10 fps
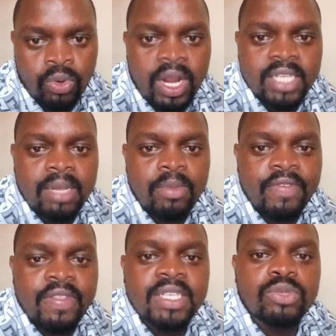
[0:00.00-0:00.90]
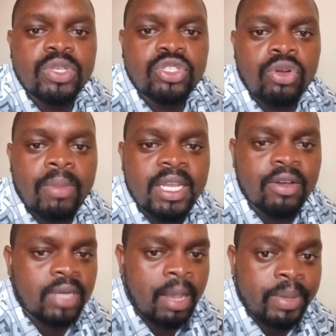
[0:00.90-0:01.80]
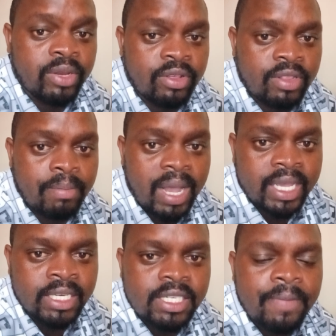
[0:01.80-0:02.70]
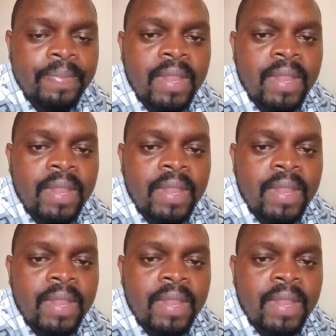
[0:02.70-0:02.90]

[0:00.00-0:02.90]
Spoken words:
What are some of the things which normally happen on the backend,